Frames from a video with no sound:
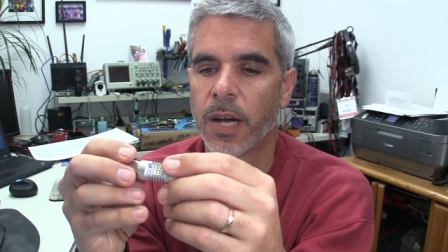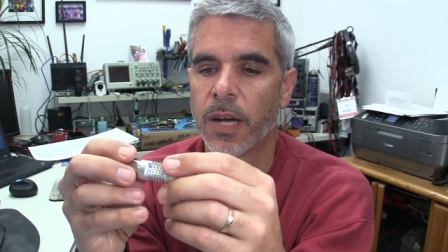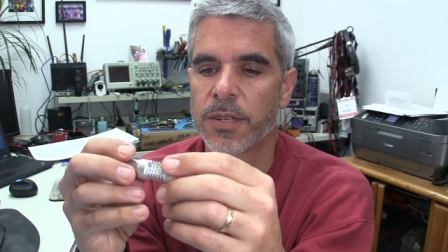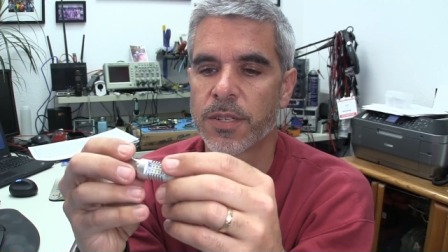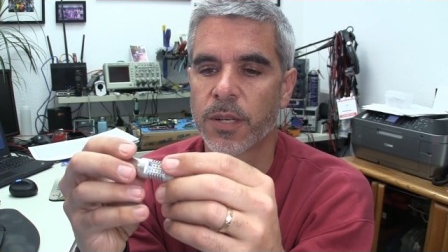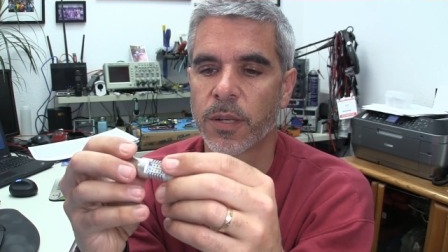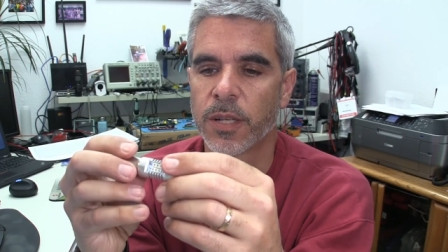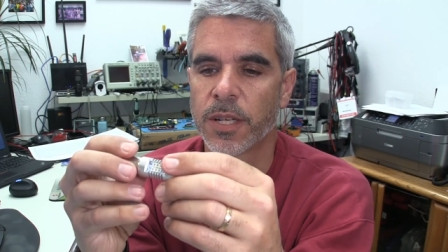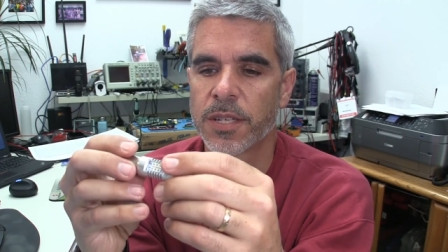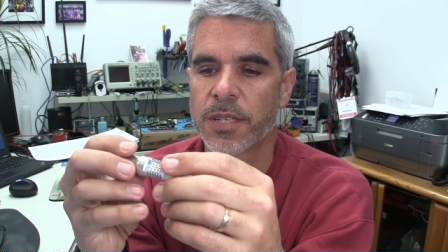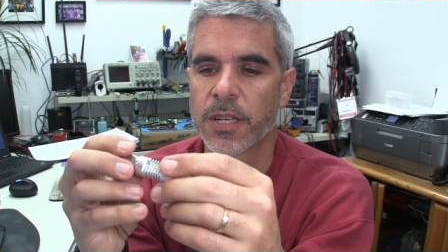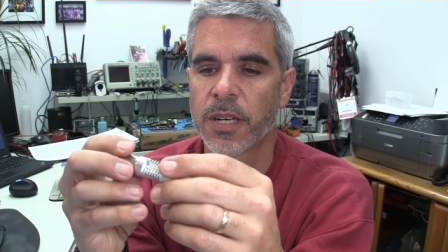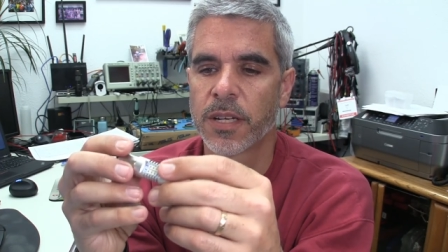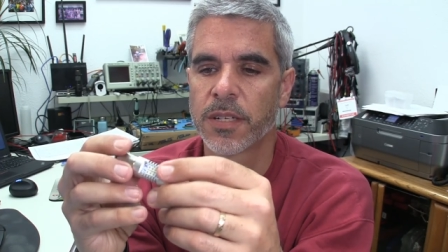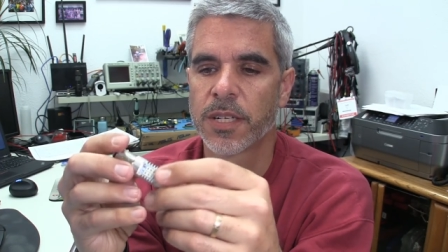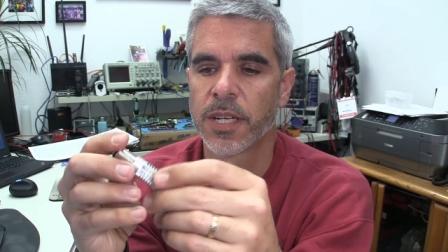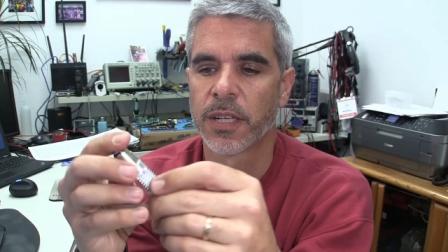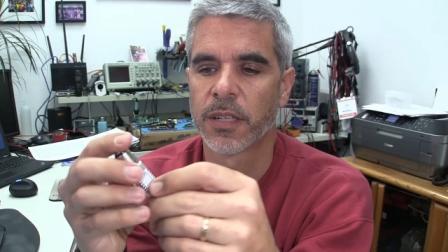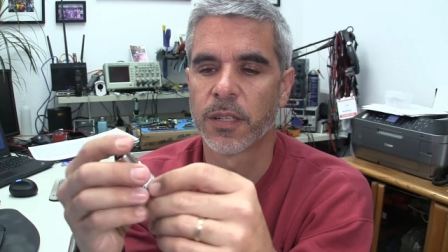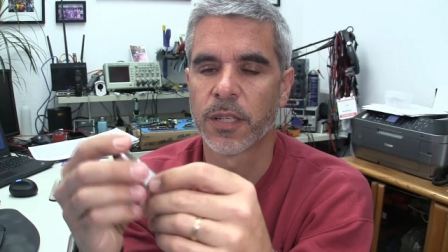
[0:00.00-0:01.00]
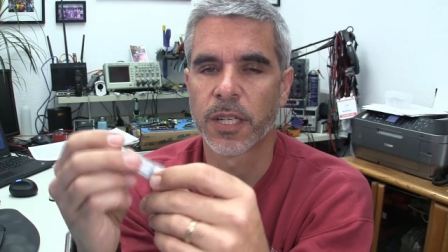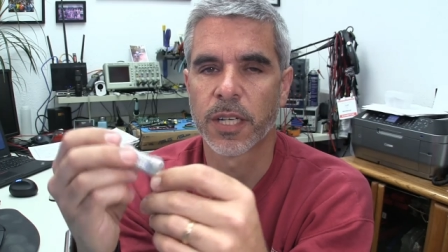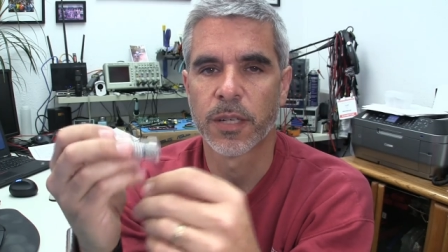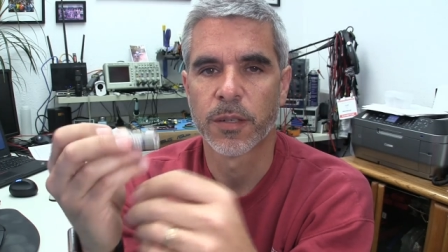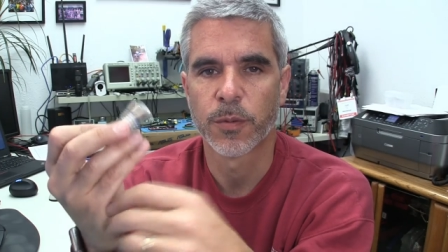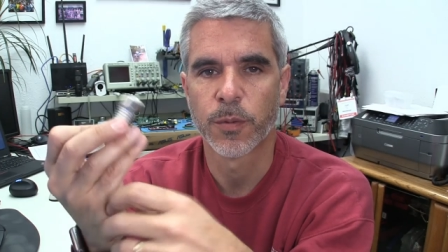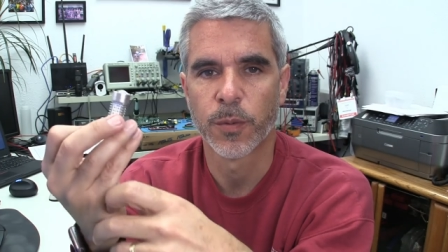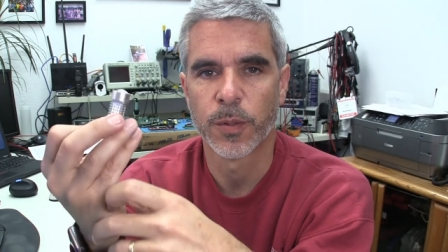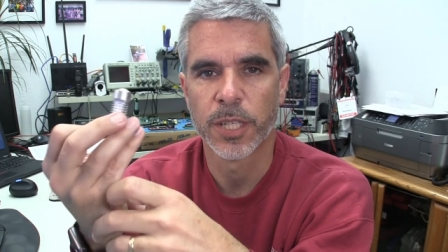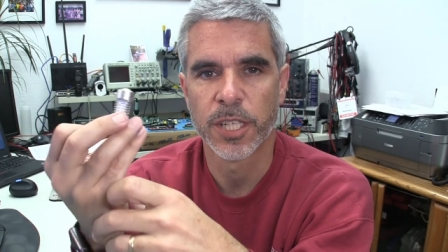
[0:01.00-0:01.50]
So let's take a look
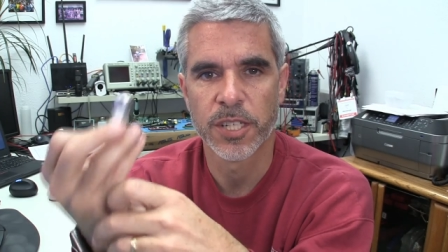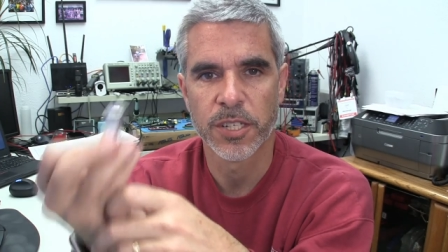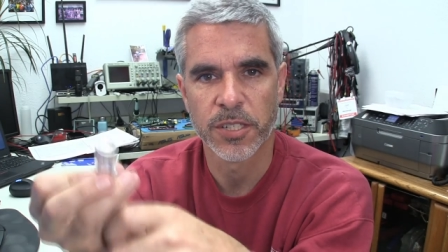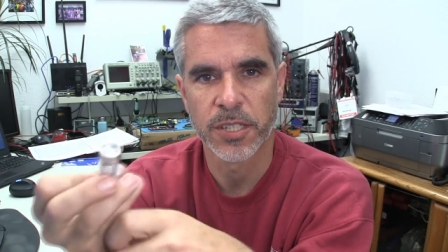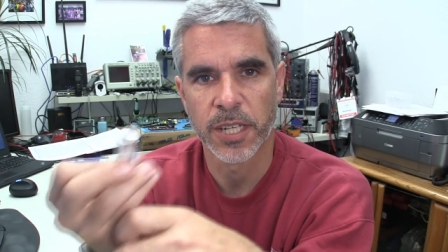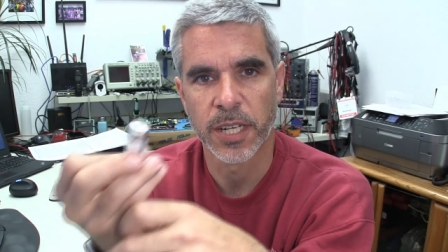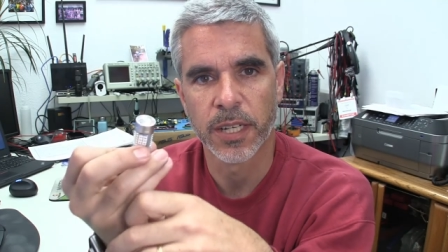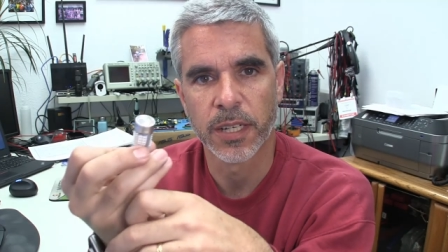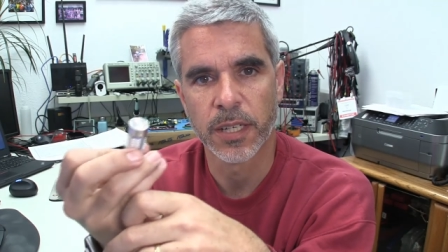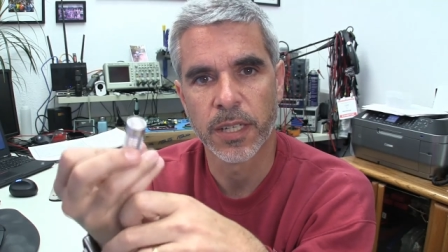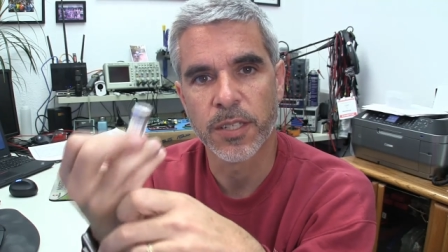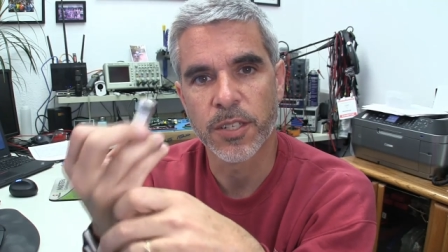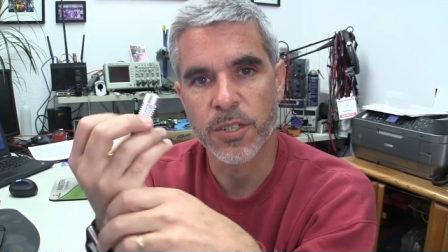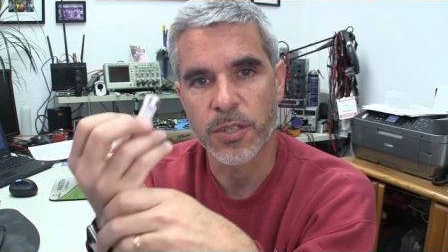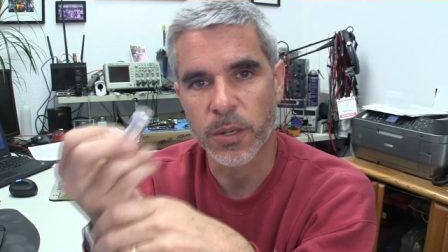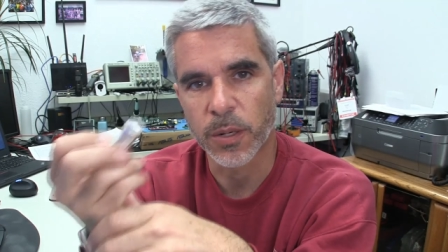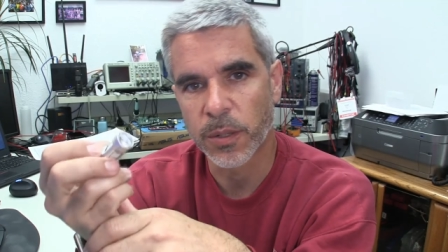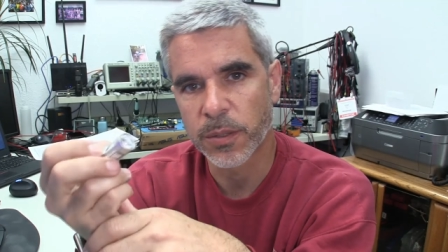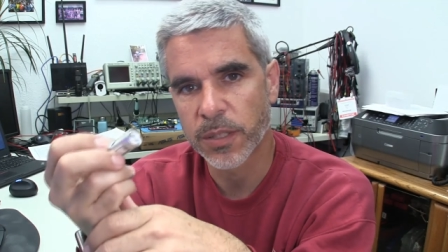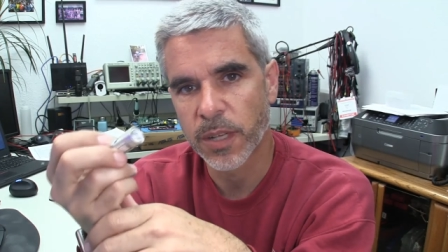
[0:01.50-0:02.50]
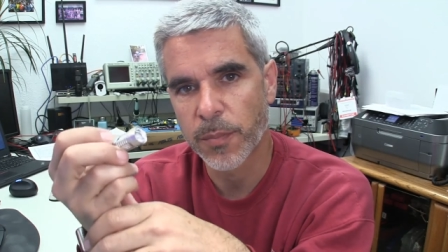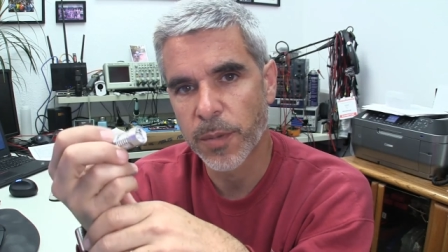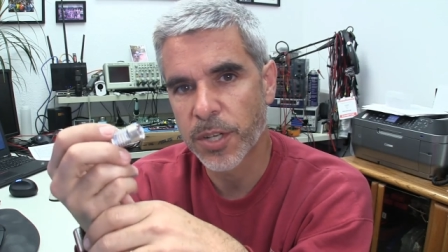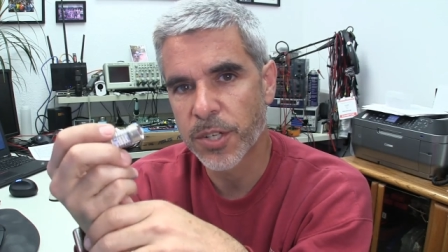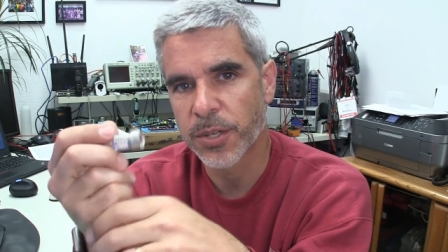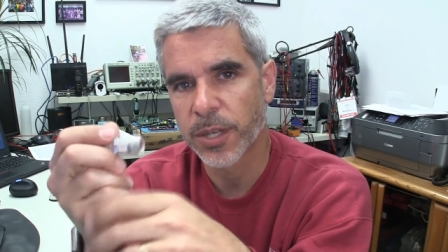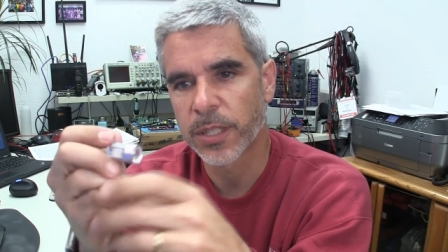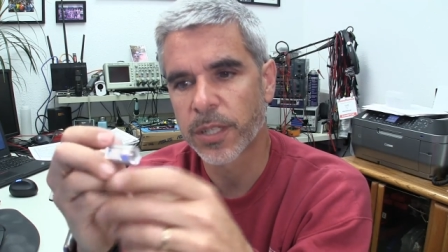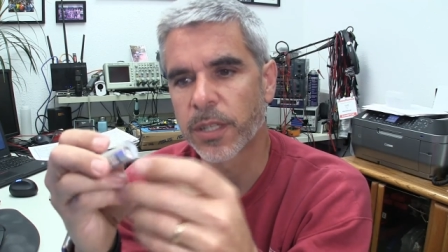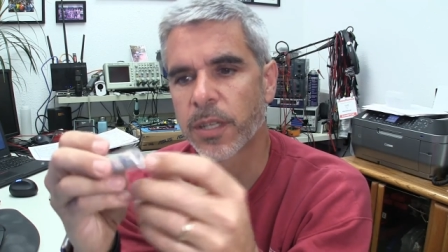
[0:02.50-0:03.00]
at what this looks like installed on my
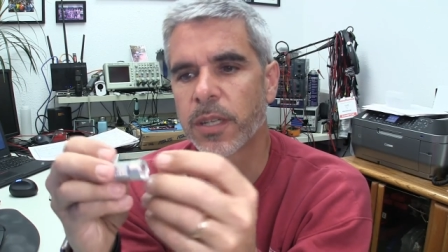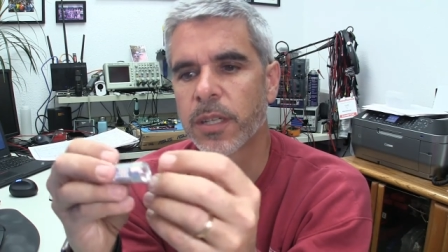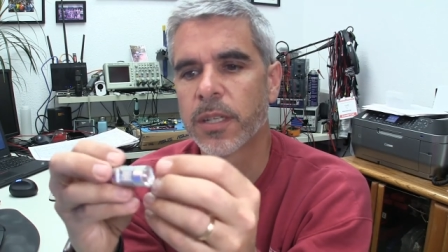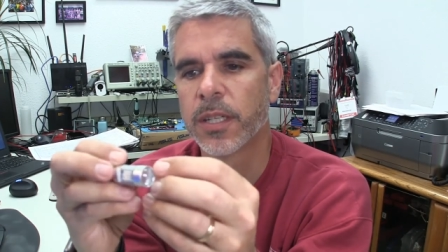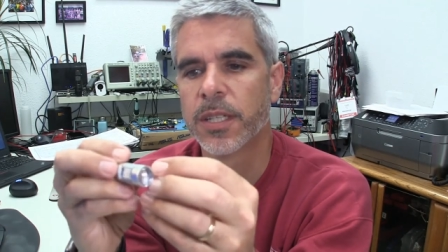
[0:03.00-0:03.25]
trailer,